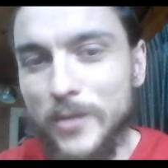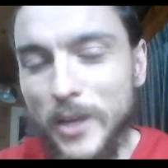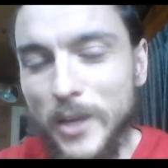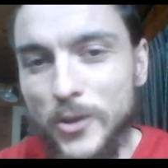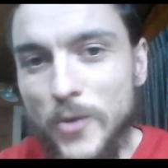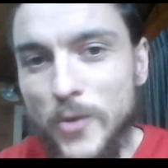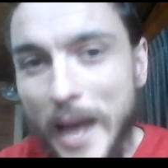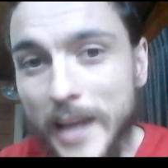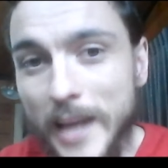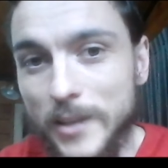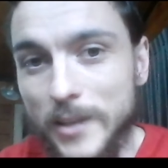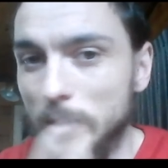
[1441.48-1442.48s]
for like two
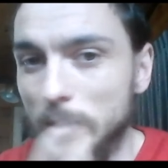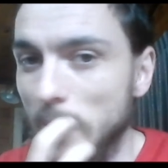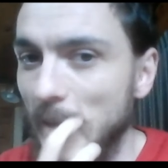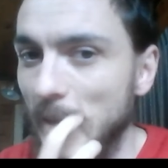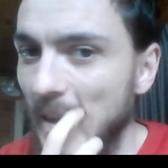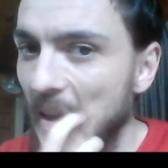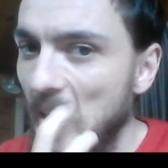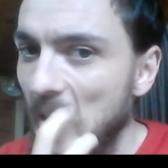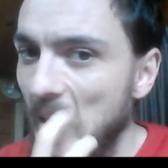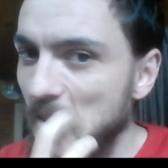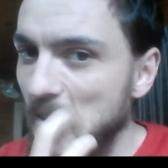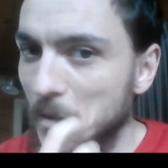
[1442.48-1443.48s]
days or something.
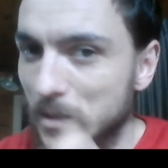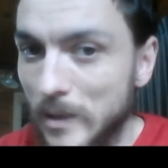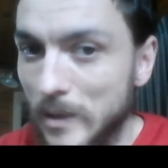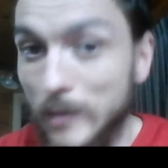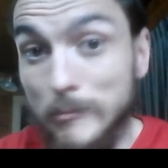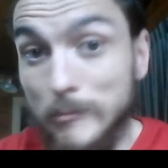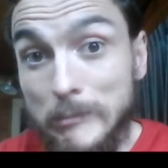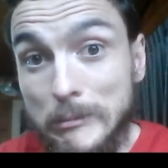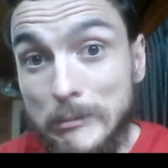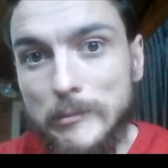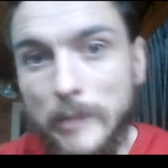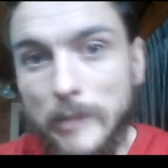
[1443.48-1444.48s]
So I was just like,
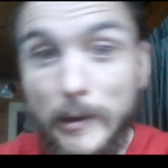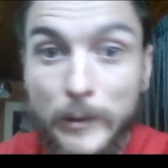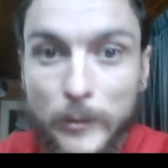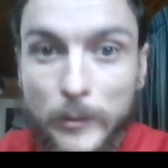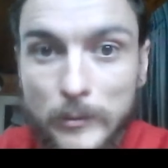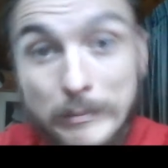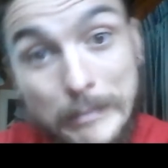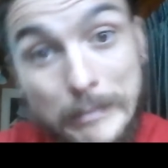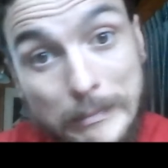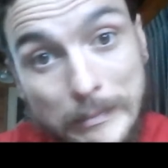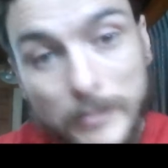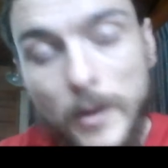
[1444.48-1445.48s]
ooh, hello,
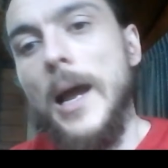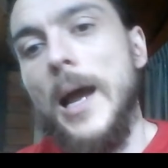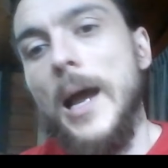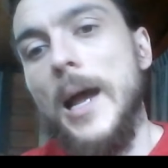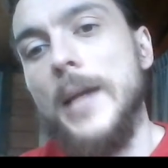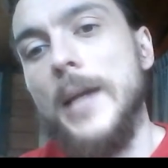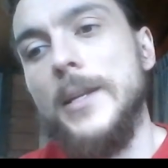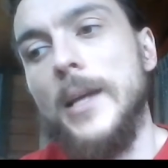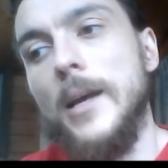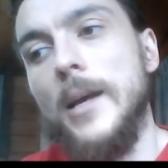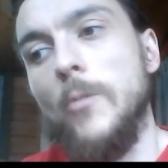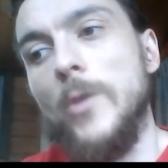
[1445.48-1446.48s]
ooh. And
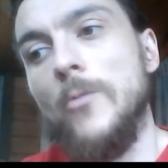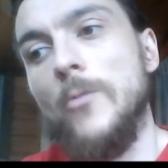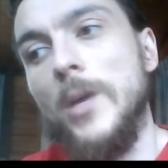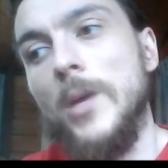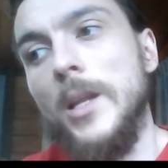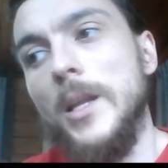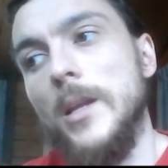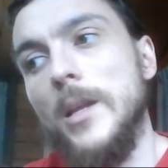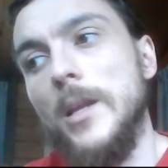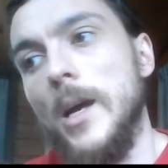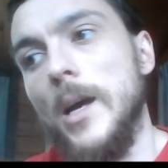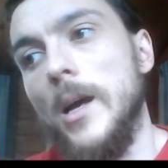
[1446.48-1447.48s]
we really
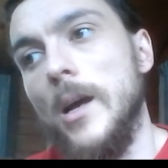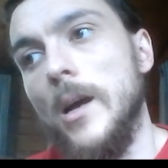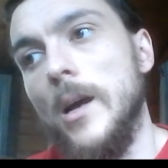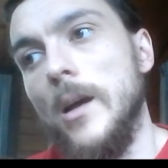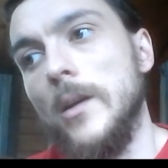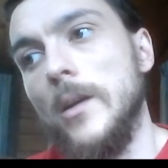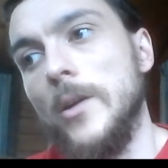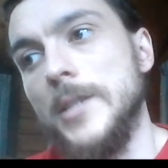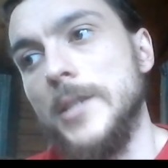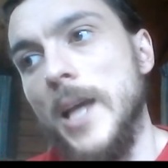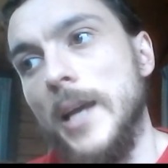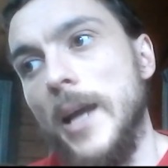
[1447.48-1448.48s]
uh, got
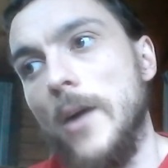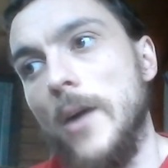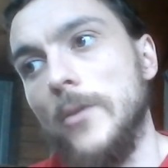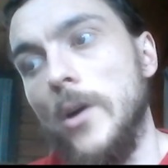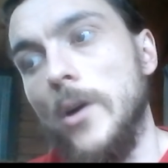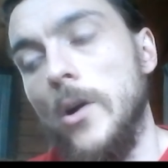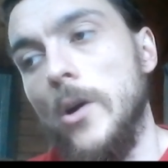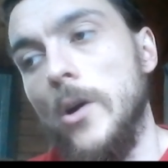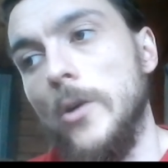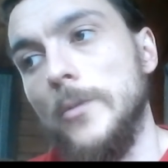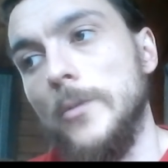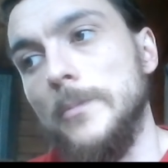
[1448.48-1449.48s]
to hang out
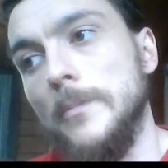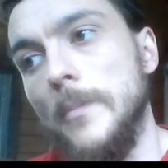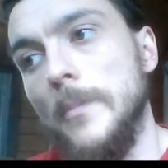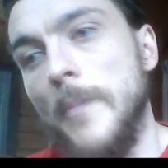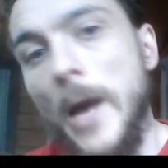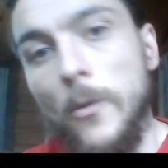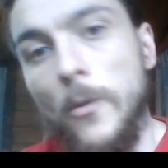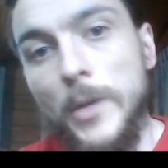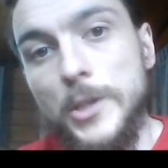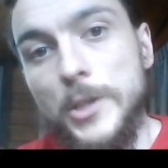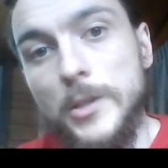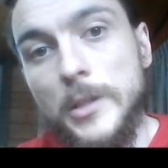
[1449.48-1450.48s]
on Power
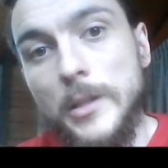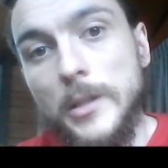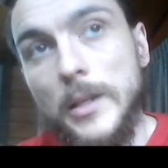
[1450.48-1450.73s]
Rangers.